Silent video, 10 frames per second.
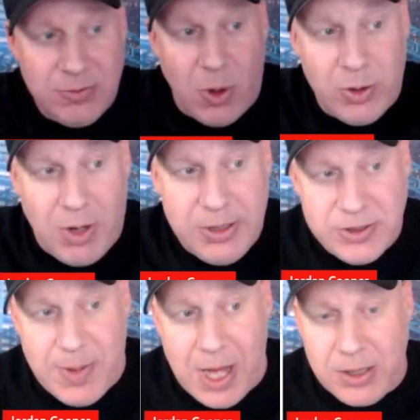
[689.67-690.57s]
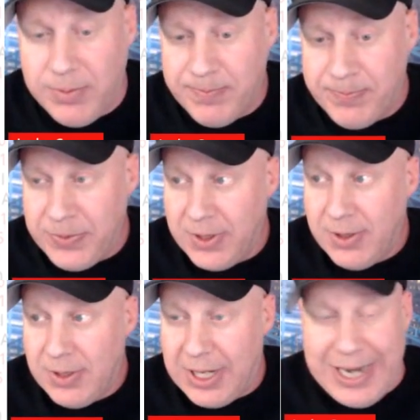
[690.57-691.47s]
Roto Grinders model
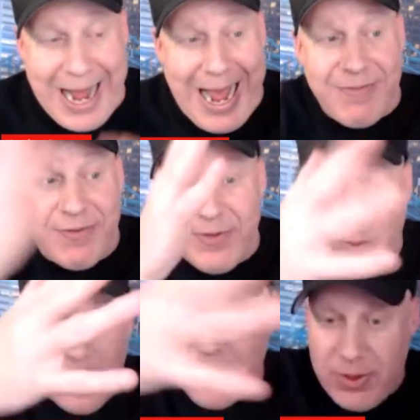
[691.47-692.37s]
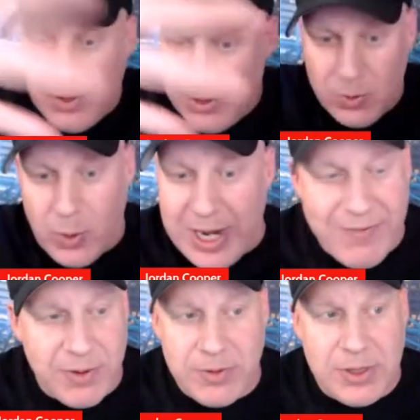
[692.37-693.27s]
and half of it with
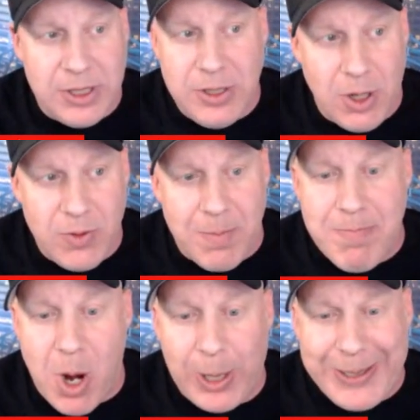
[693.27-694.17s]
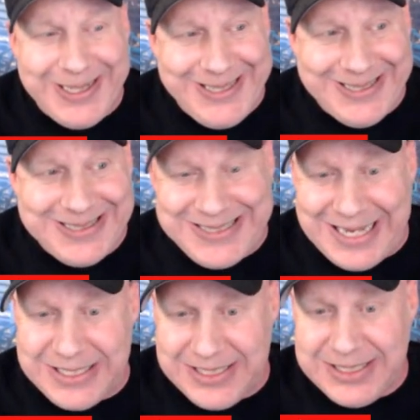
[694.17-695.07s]
whatever the, the market
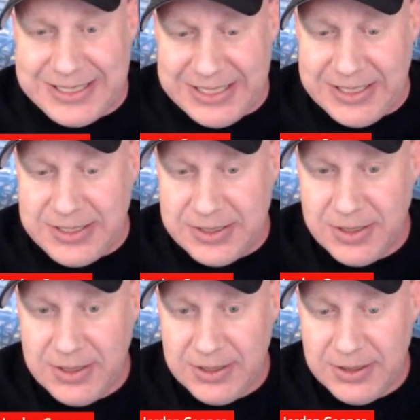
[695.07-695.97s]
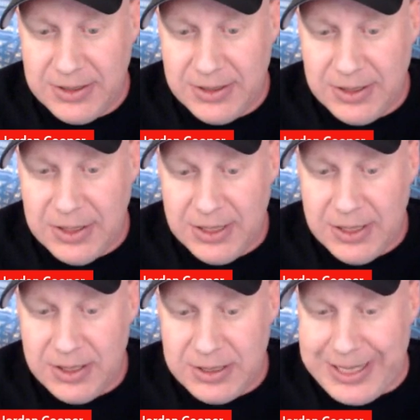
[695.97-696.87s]
consensus is,
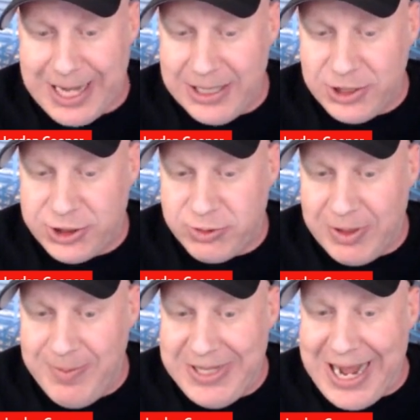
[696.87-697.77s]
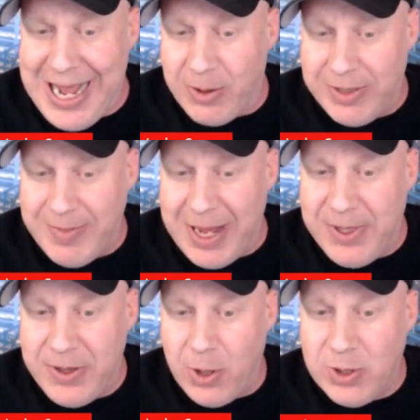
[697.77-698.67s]
to kind of trim down. And maybe
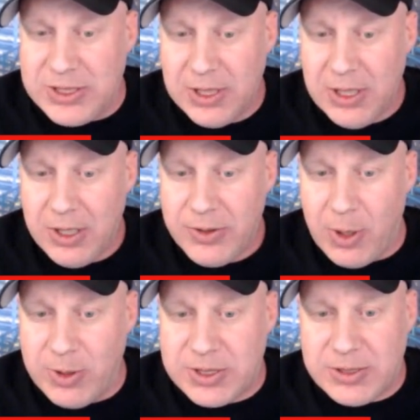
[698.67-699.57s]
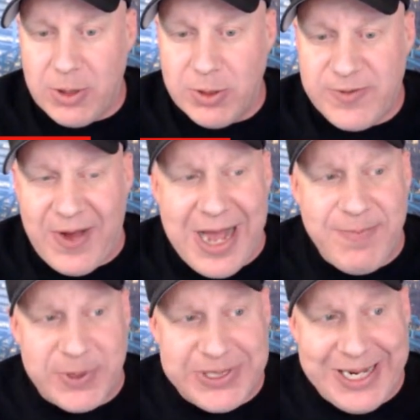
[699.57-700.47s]
those
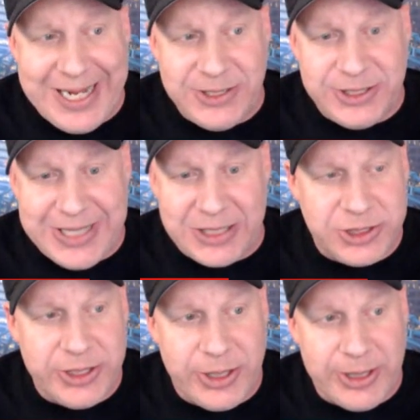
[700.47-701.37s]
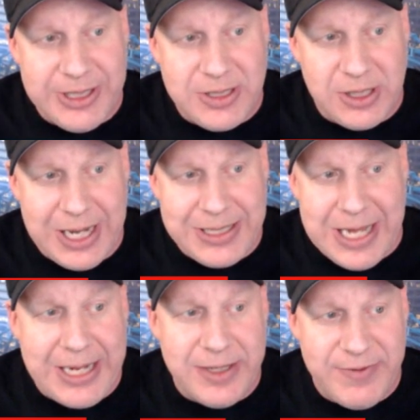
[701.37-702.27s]
5% edges actually turn into like
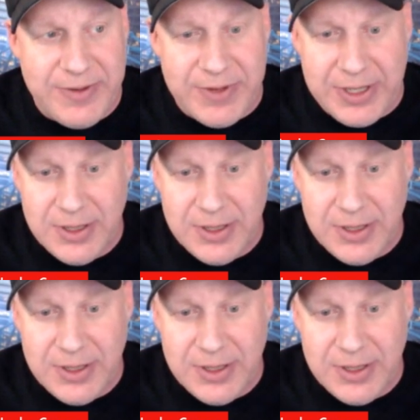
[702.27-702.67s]
negative EV.